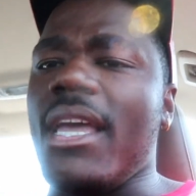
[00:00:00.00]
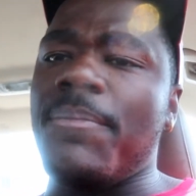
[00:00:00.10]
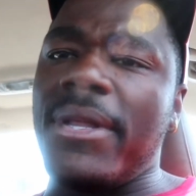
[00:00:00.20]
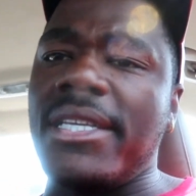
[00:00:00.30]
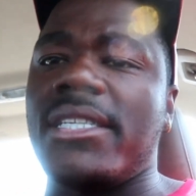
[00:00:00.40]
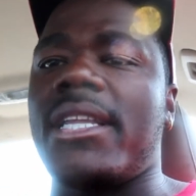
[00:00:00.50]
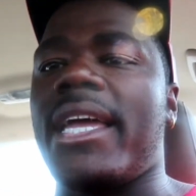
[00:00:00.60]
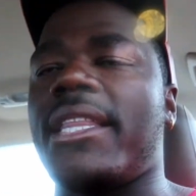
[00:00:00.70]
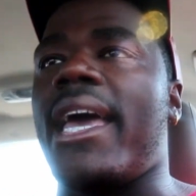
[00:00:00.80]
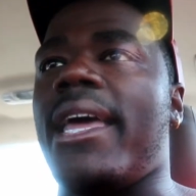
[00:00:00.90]
and places
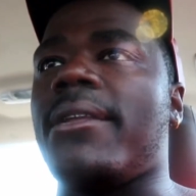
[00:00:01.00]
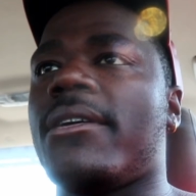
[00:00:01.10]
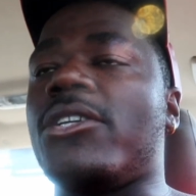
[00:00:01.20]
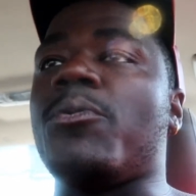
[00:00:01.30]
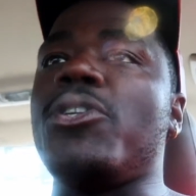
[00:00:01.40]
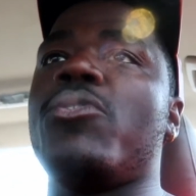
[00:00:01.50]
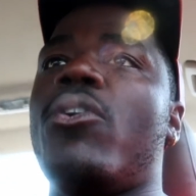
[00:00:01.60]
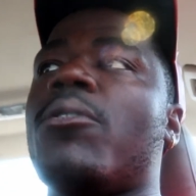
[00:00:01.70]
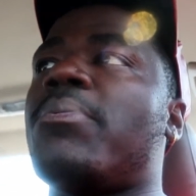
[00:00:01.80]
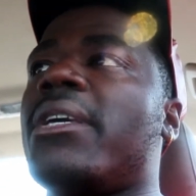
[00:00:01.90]
like that. Because when you
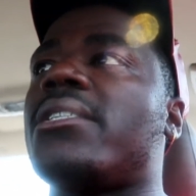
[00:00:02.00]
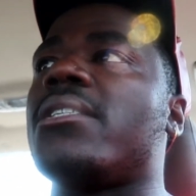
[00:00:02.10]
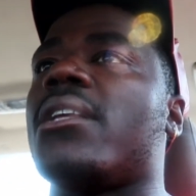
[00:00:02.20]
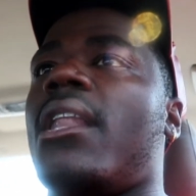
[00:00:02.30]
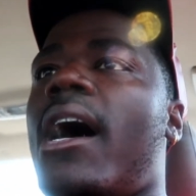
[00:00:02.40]
go to places a